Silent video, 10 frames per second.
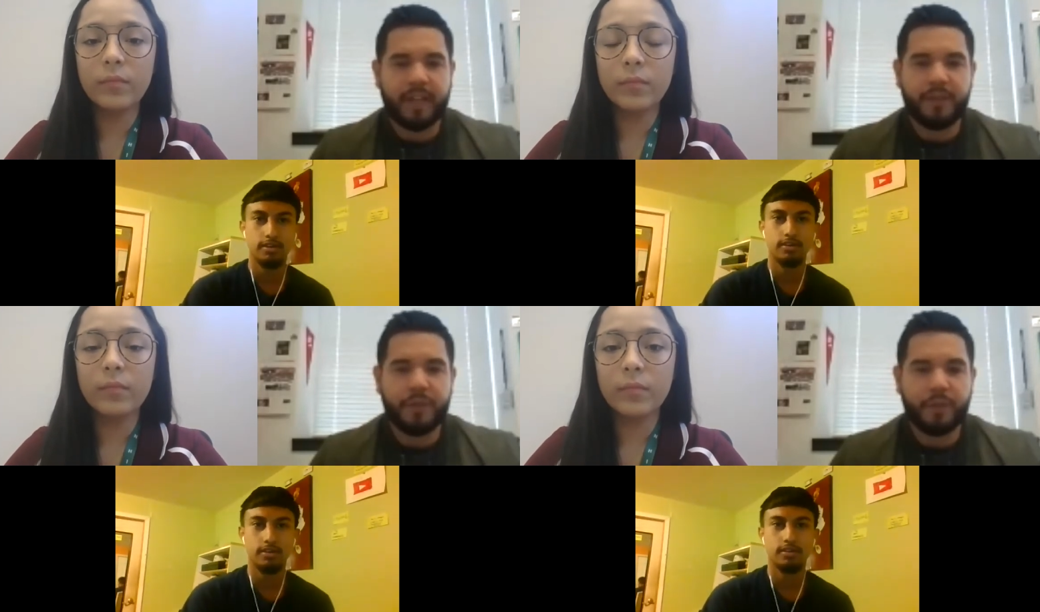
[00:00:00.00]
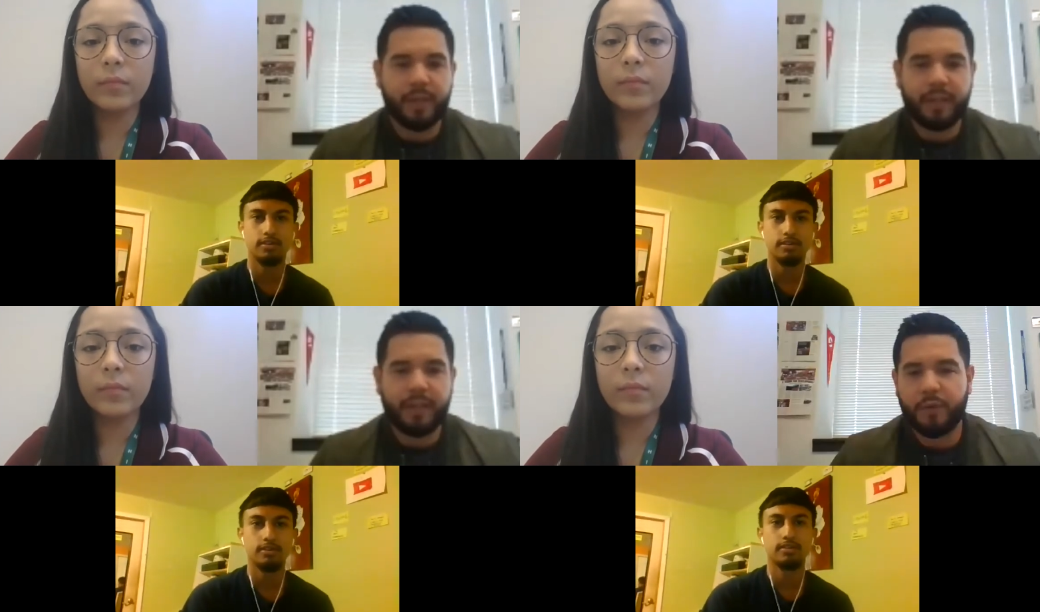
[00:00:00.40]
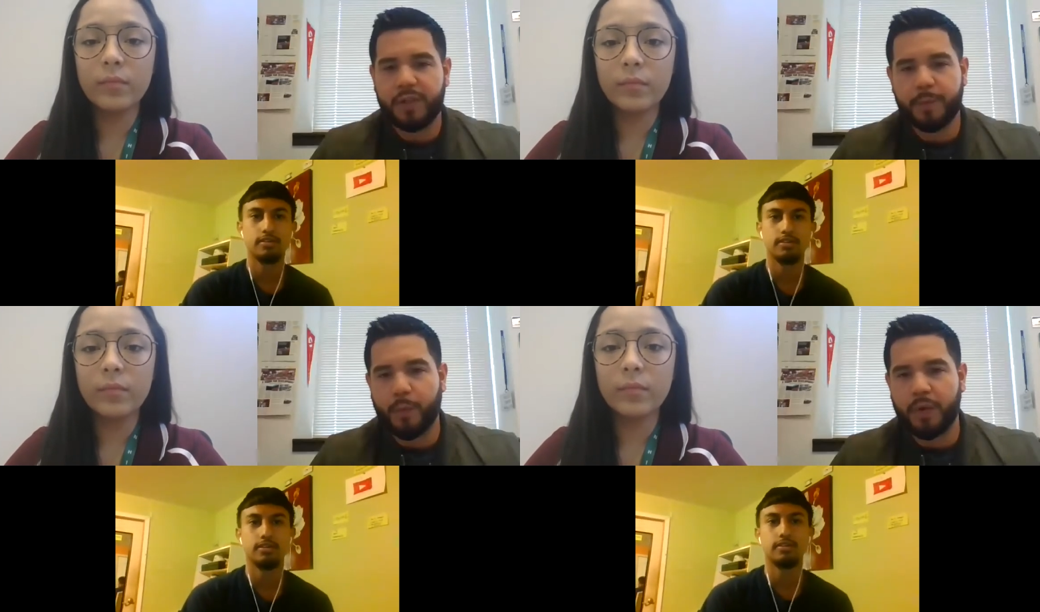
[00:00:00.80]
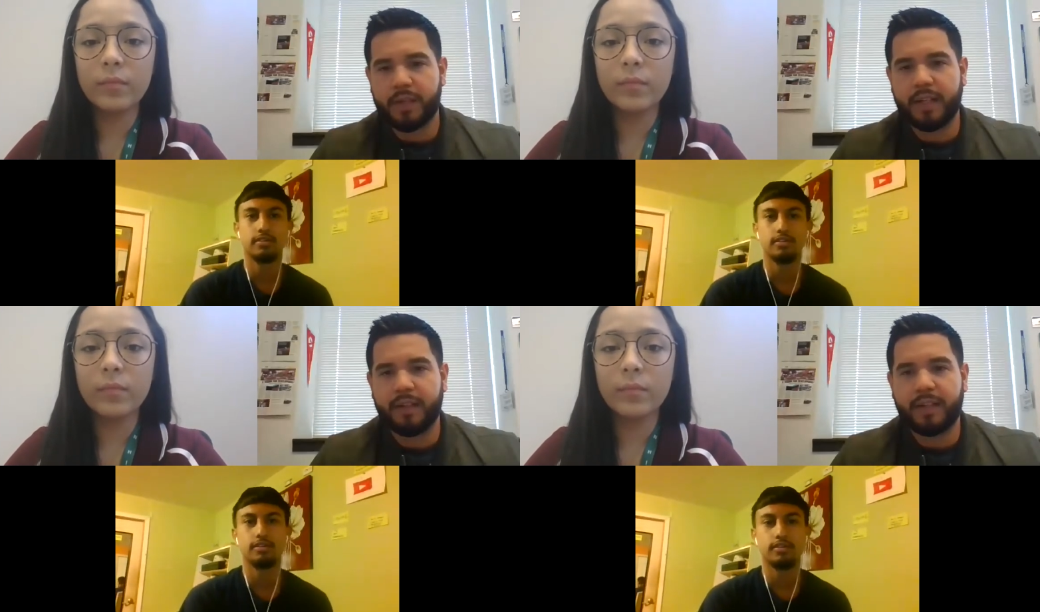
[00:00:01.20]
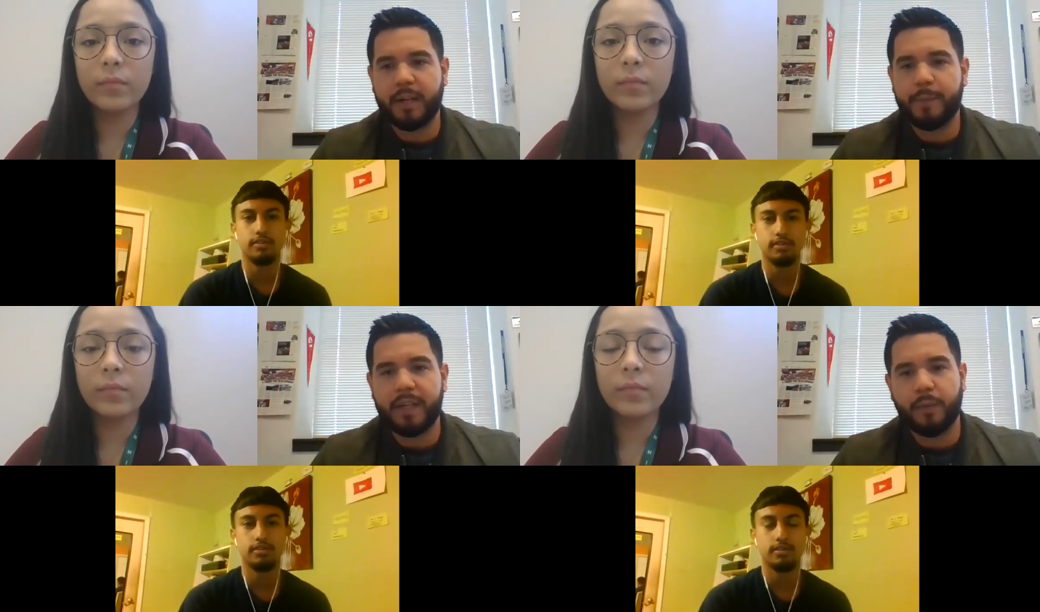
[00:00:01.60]
Speaker 1: Even joining joining sports can
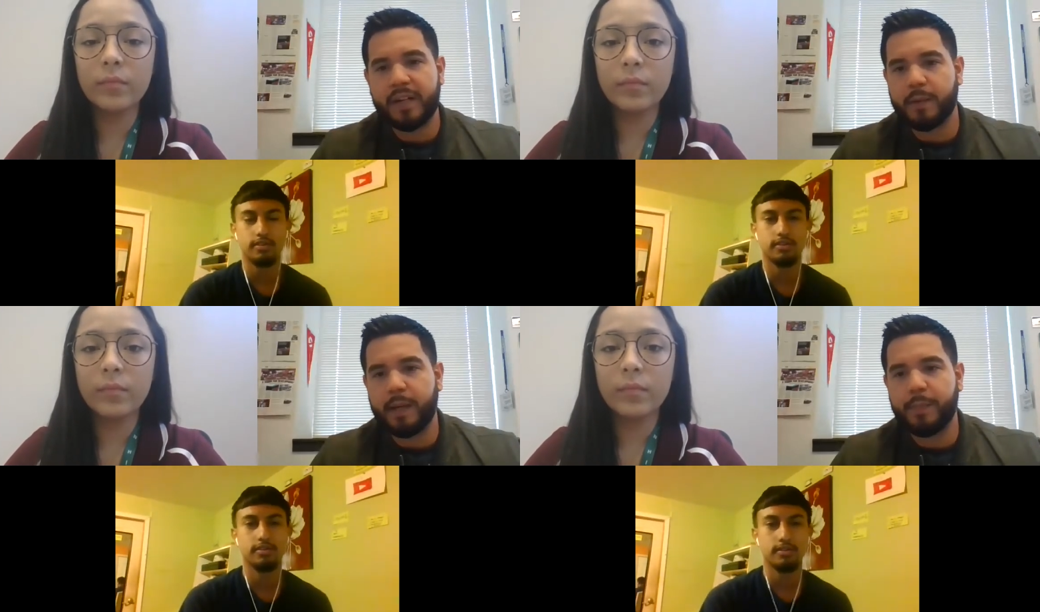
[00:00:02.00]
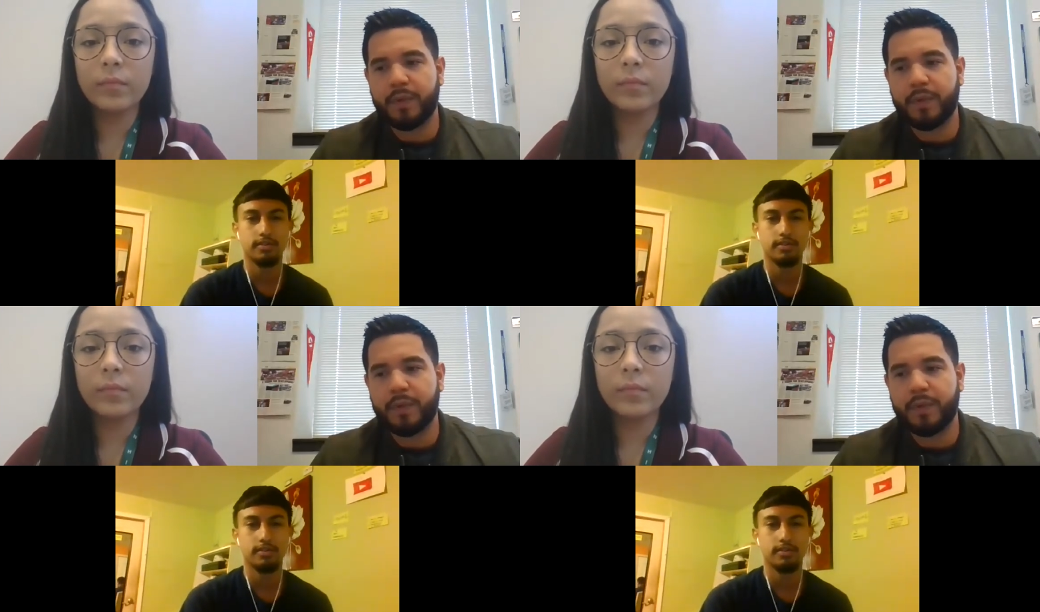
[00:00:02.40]
can be a resume